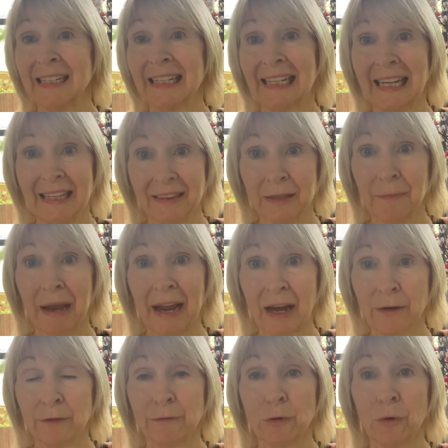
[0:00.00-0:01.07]
let them
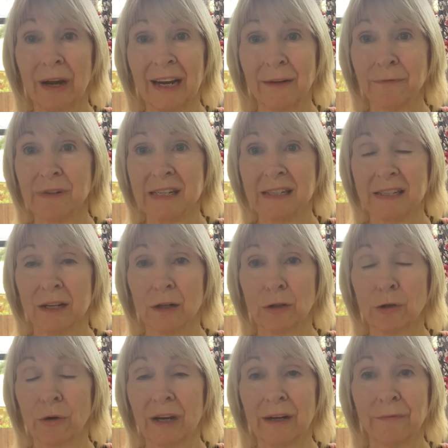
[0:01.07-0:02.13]
out of your every cell,
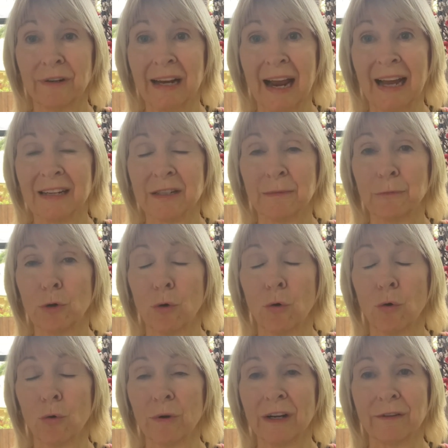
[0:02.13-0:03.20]
your every atom, your
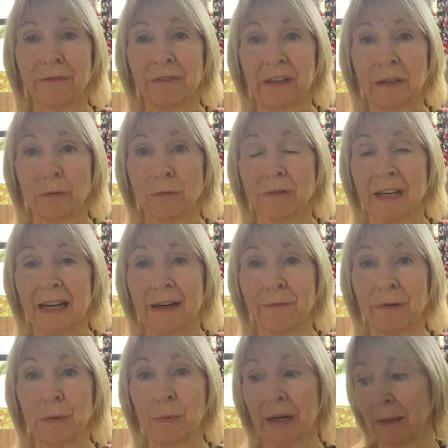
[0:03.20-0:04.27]
auric field,
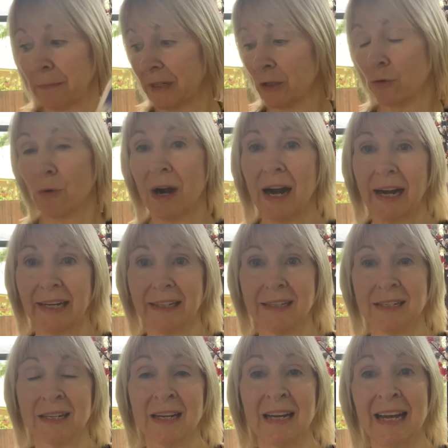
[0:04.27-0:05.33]
everywhere be
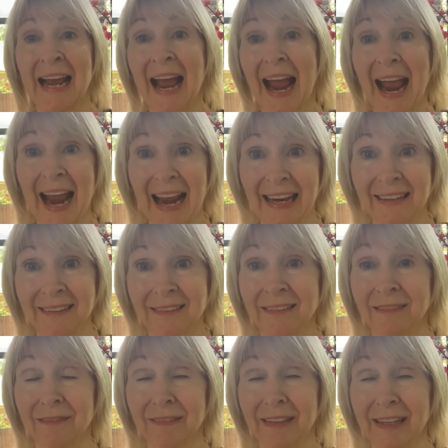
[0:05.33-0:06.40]
drained. And
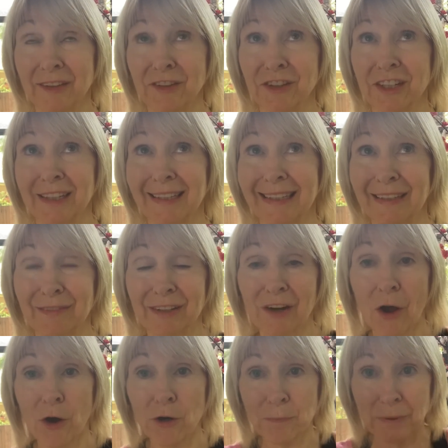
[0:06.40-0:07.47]
then you can even
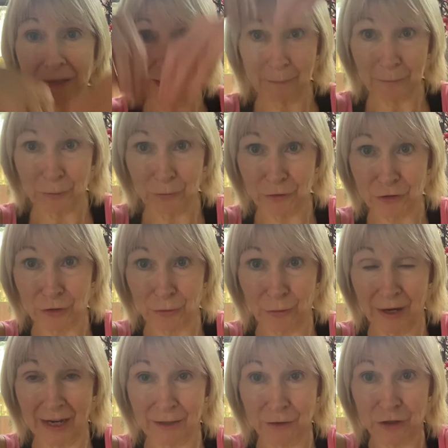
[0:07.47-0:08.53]
open up your
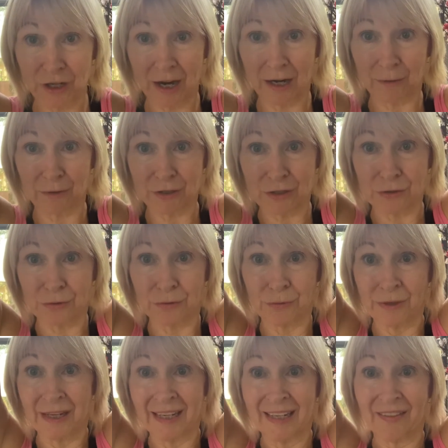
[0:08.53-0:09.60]
crown chakra to
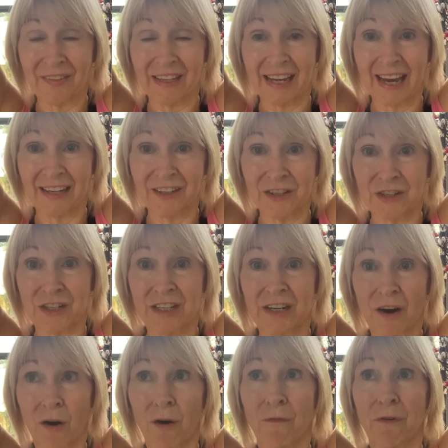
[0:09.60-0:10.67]
the energy
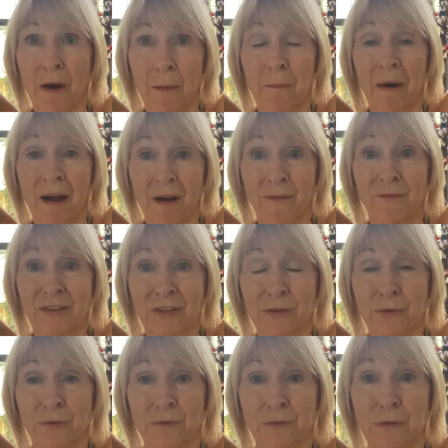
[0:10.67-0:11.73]
of above, the
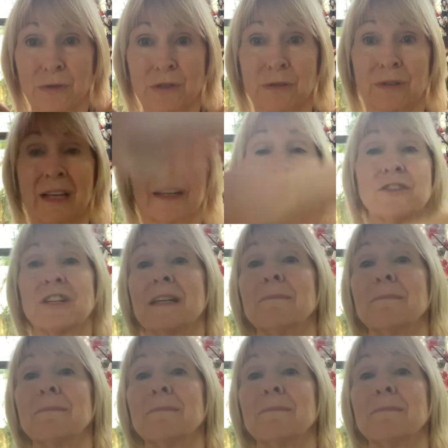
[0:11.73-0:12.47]
universal energy,